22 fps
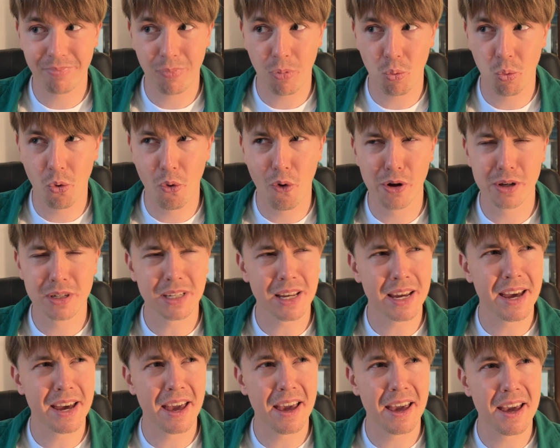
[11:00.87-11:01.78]
was
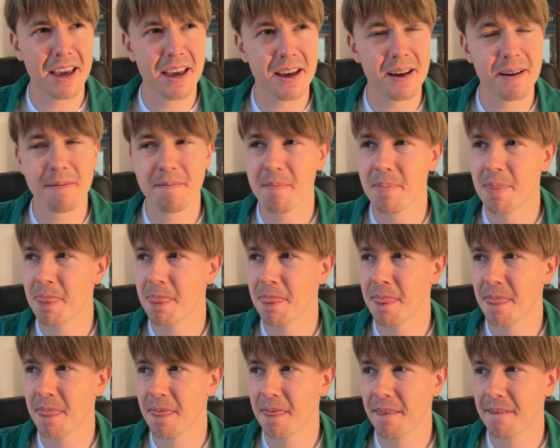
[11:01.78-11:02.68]
I
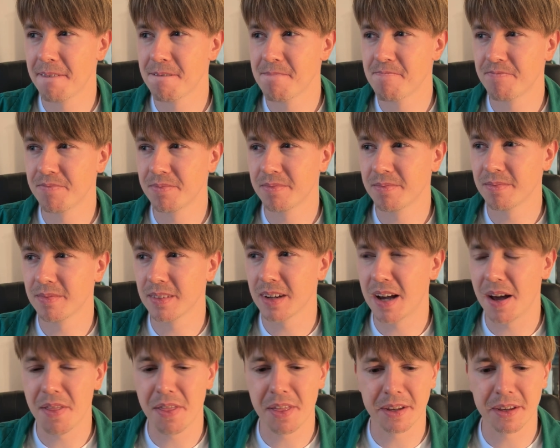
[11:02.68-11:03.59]

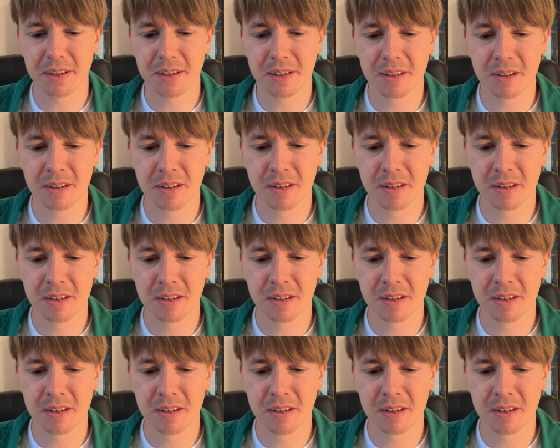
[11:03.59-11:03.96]
think,